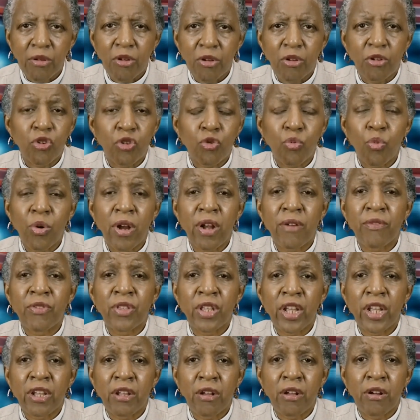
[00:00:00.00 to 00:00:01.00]
Because wherever
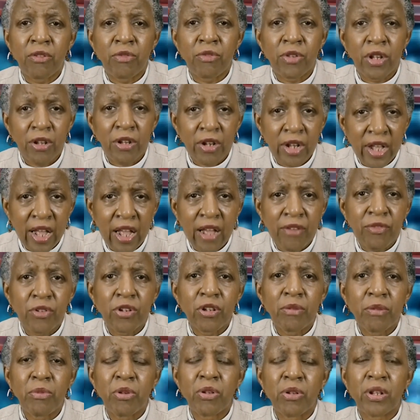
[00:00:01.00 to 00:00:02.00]
they go, they're going to have to
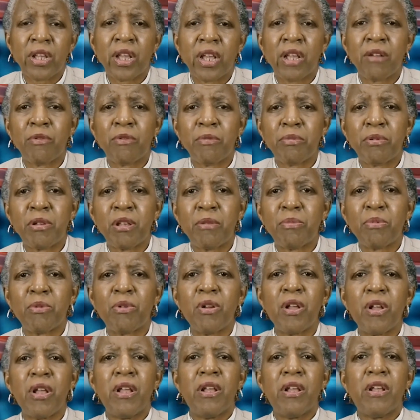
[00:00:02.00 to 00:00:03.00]
communicate with people.
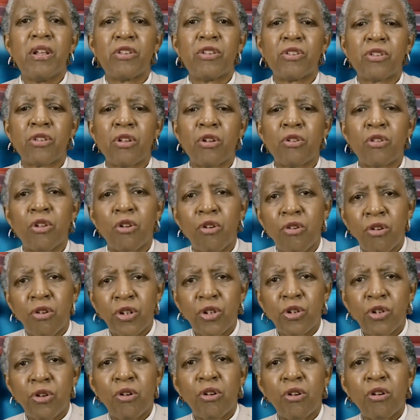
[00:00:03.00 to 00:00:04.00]
So the
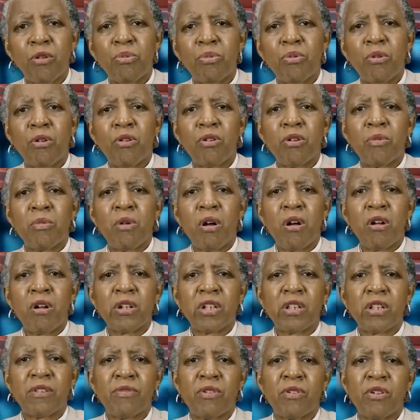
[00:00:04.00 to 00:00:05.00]
oratorical program,
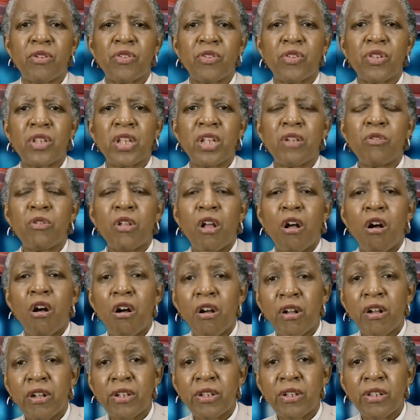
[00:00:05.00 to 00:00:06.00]
August 1st. Then
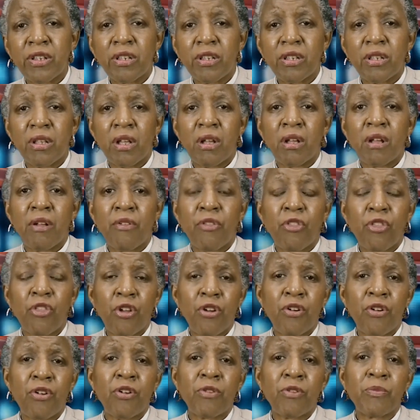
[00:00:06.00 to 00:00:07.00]
August
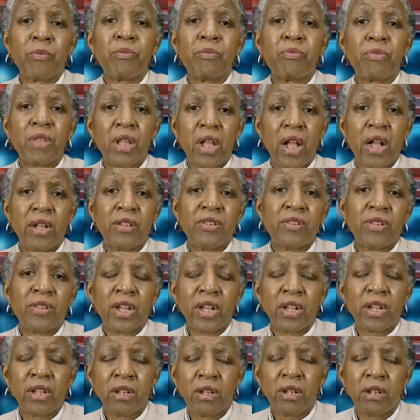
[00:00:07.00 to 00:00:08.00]
3rd, our
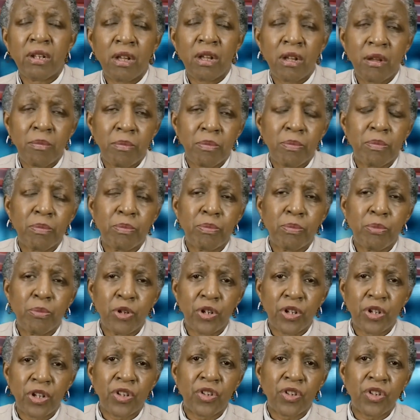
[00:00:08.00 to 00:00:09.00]
second
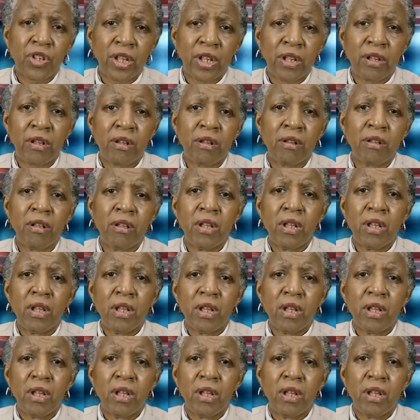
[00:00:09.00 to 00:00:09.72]
Push Excel